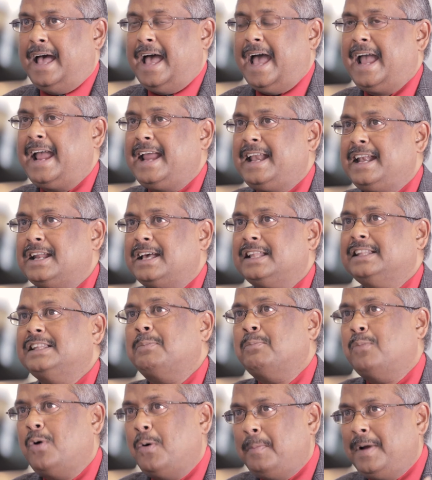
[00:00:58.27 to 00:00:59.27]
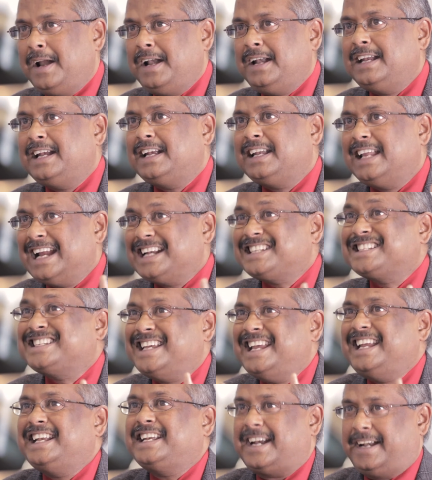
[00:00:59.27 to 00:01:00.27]
and the moment it
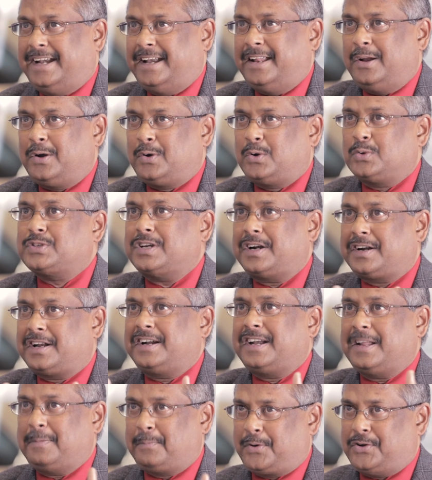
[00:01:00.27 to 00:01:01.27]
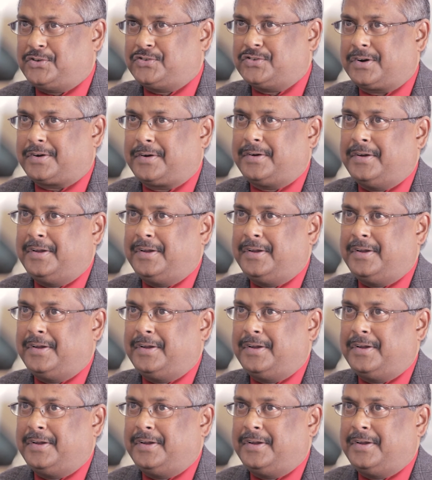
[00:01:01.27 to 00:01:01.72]
gets heated to certain temperature,